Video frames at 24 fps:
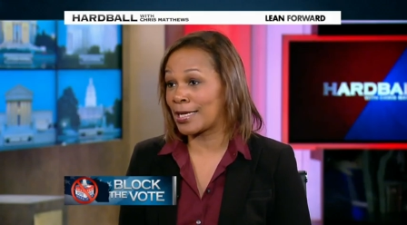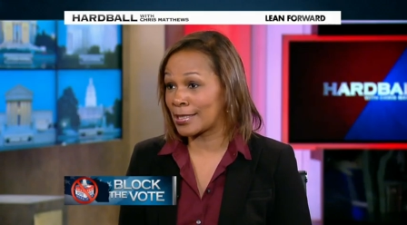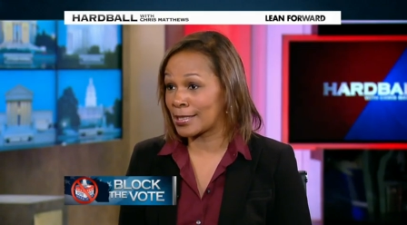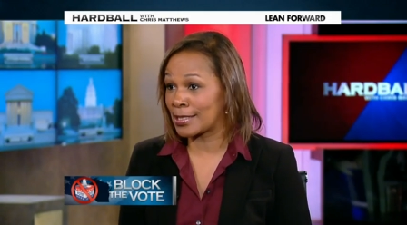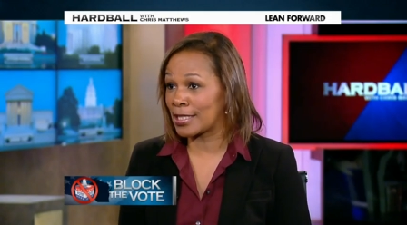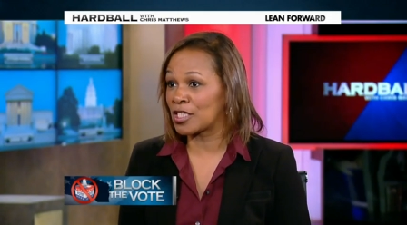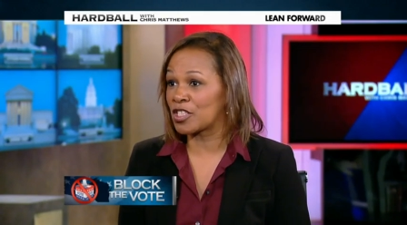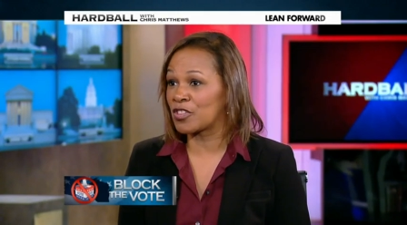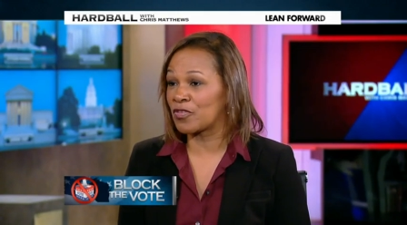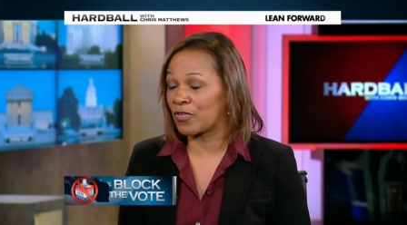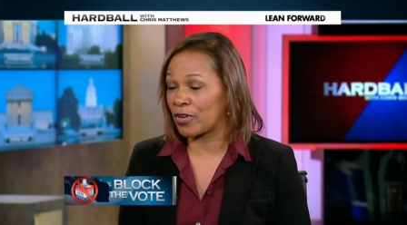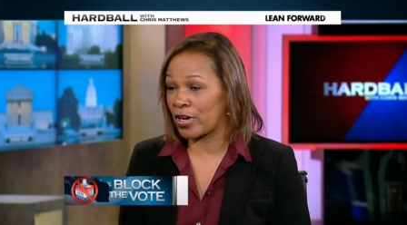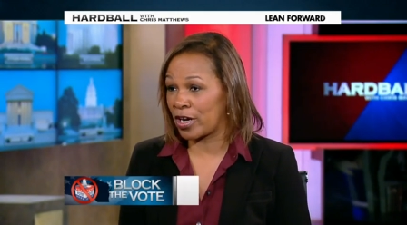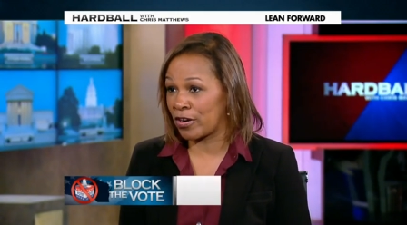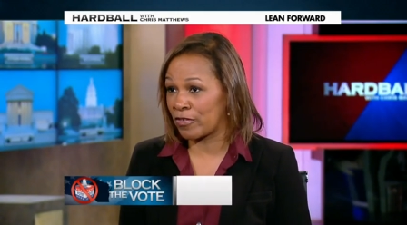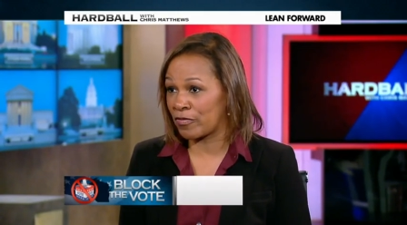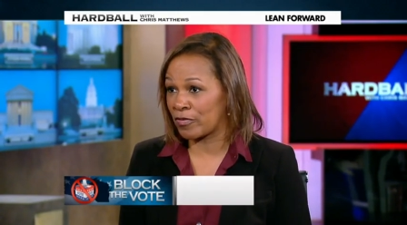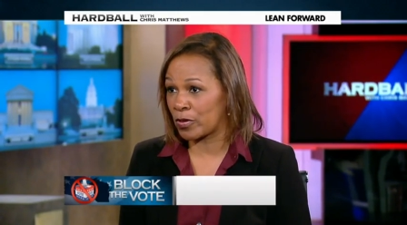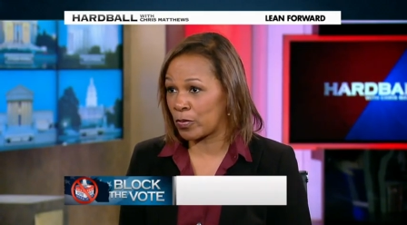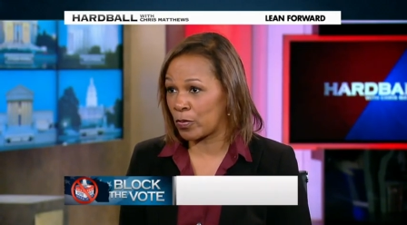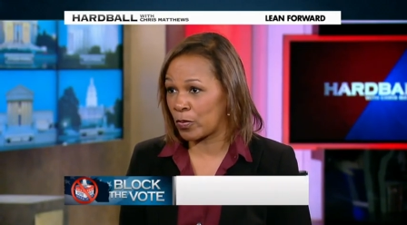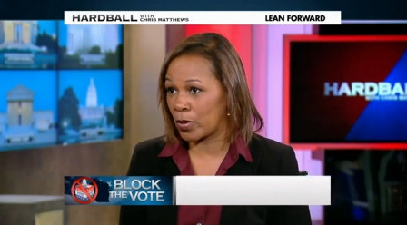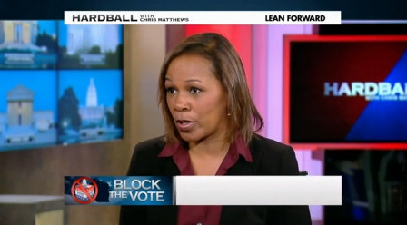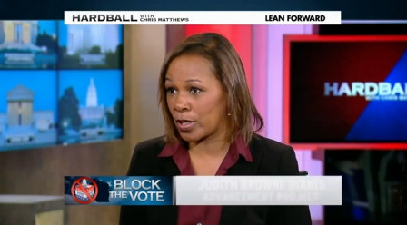access for
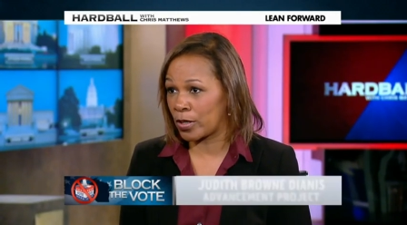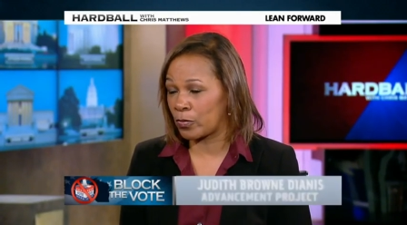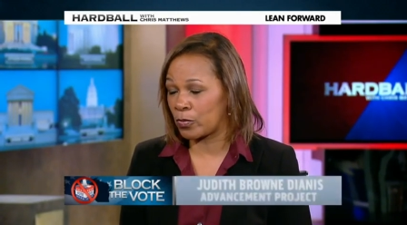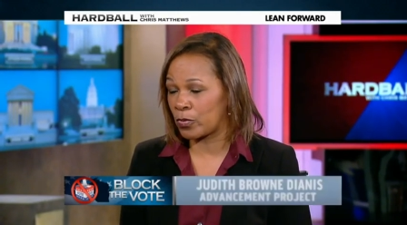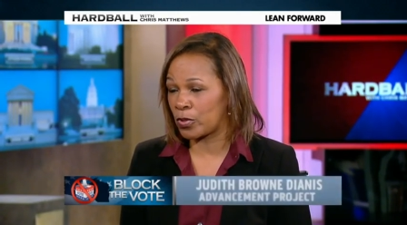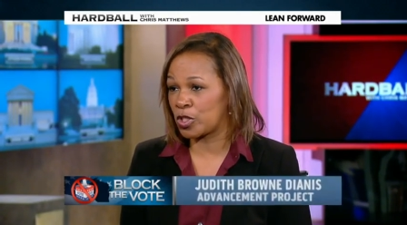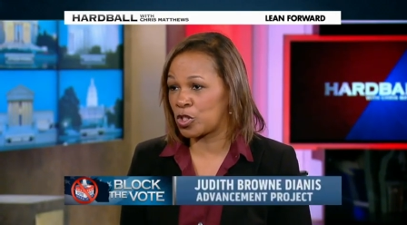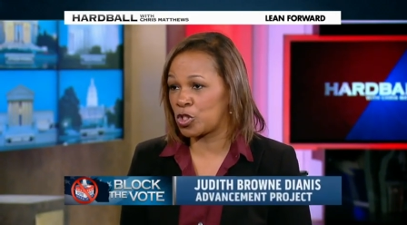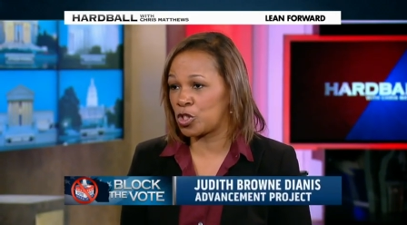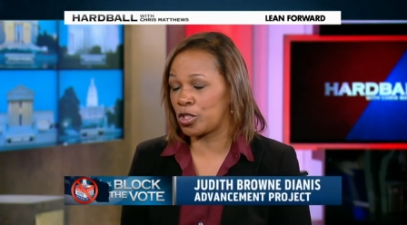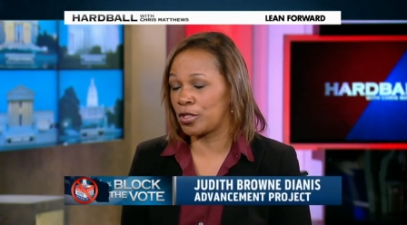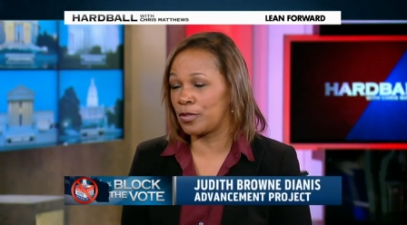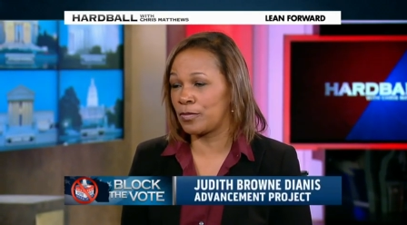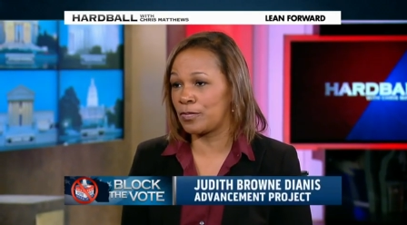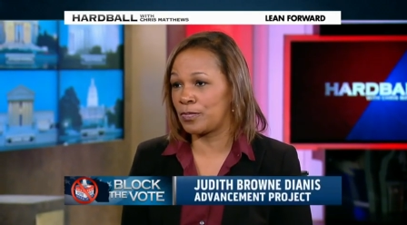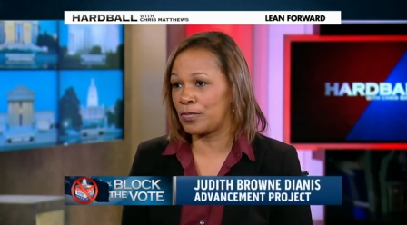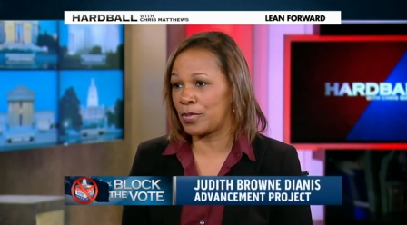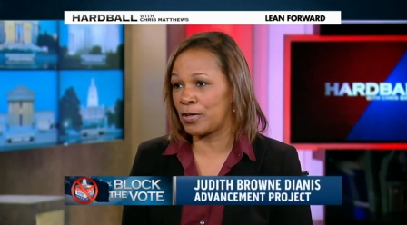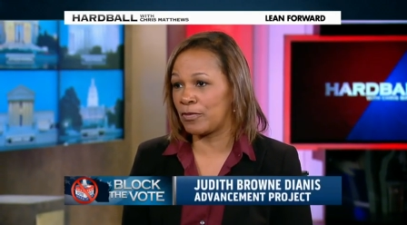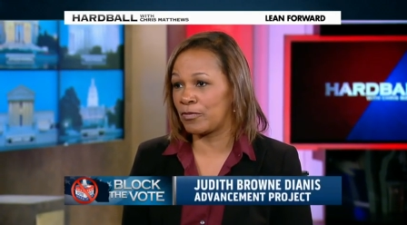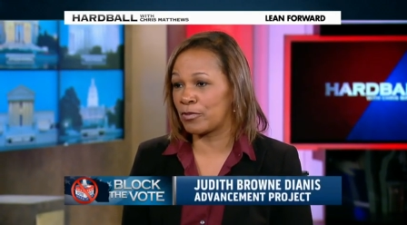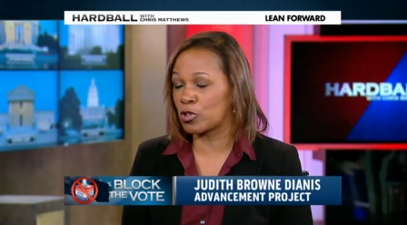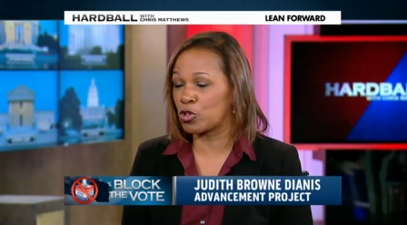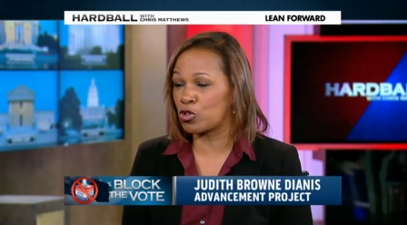everyone. We
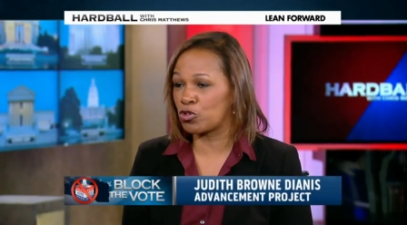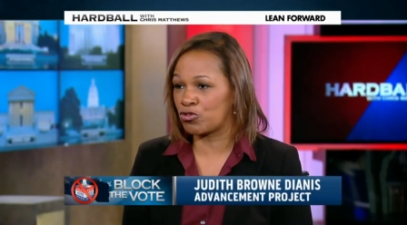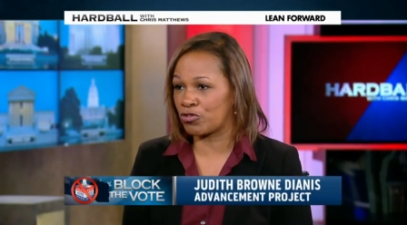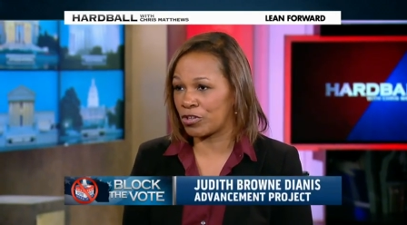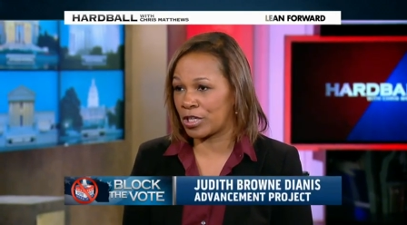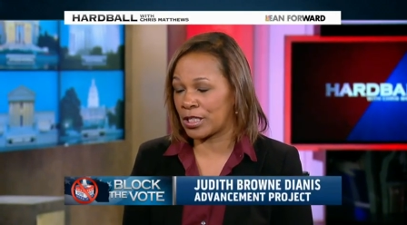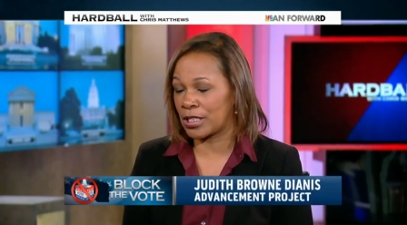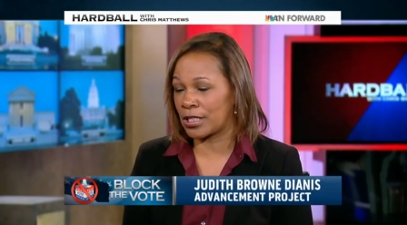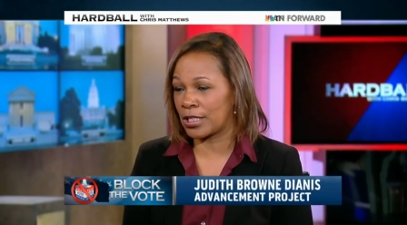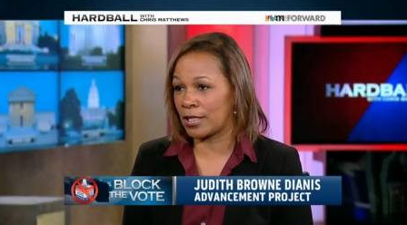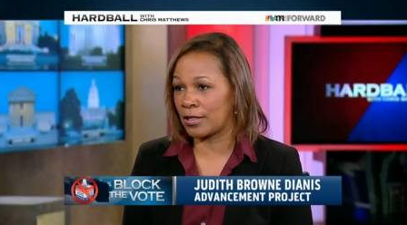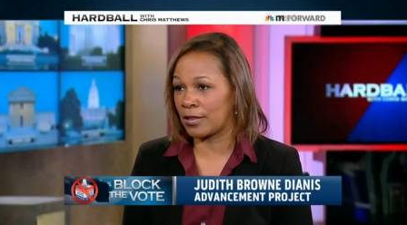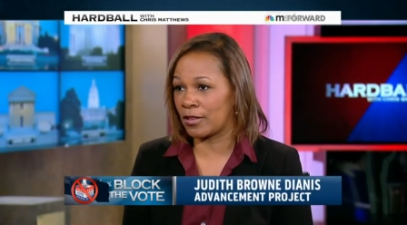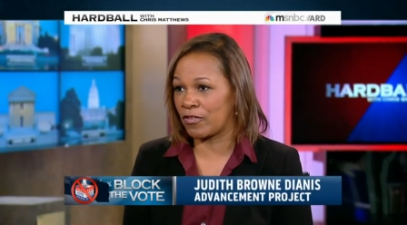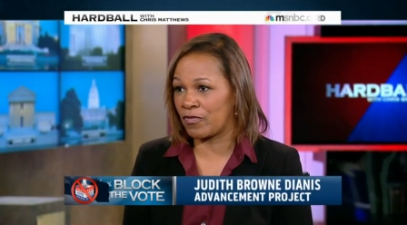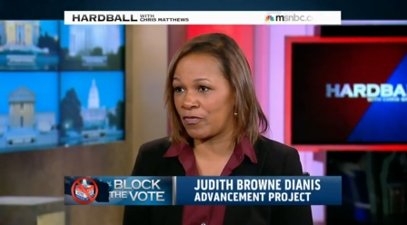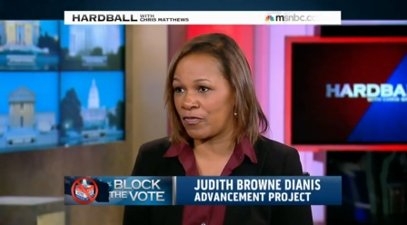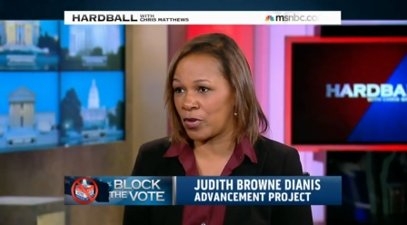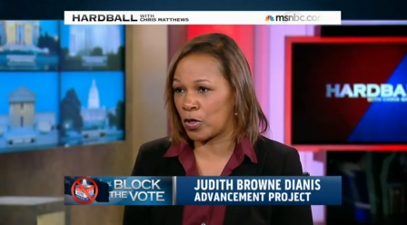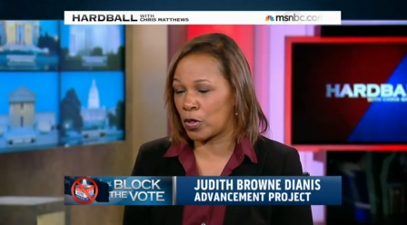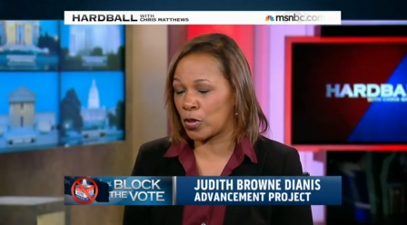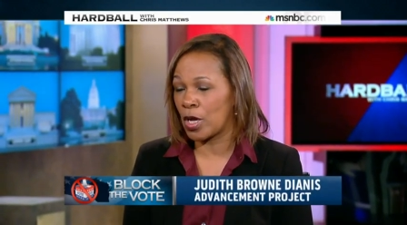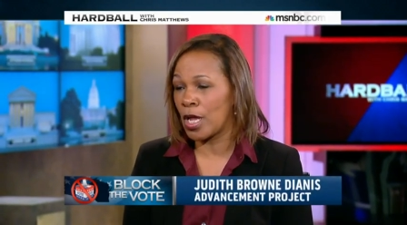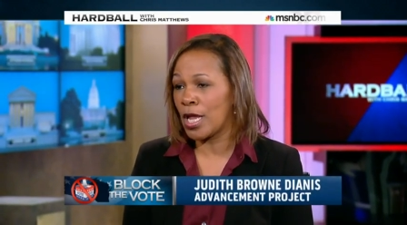shouldn't be restricting the
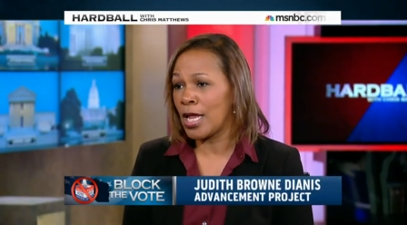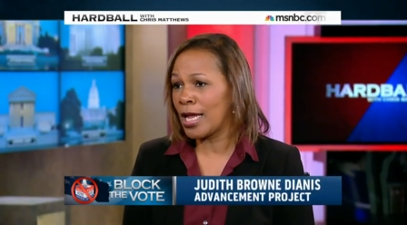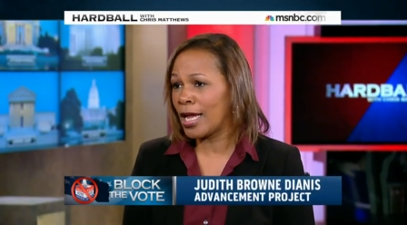yeah. vote.